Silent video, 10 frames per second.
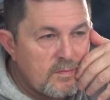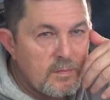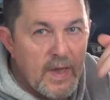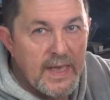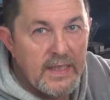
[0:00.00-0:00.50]

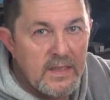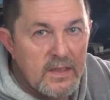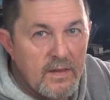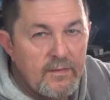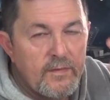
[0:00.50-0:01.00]
my
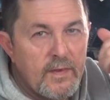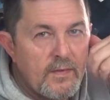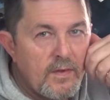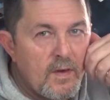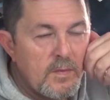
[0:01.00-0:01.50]
stuff, if
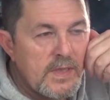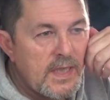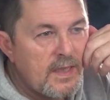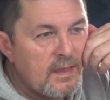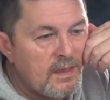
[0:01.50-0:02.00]
you know what I'm
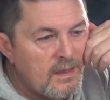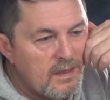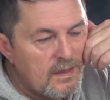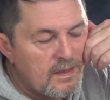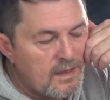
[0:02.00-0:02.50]
saying.
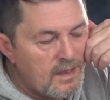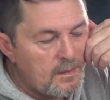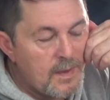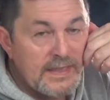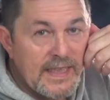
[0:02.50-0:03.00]

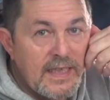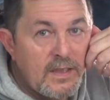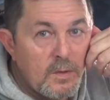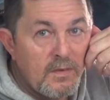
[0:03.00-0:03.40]
I did do a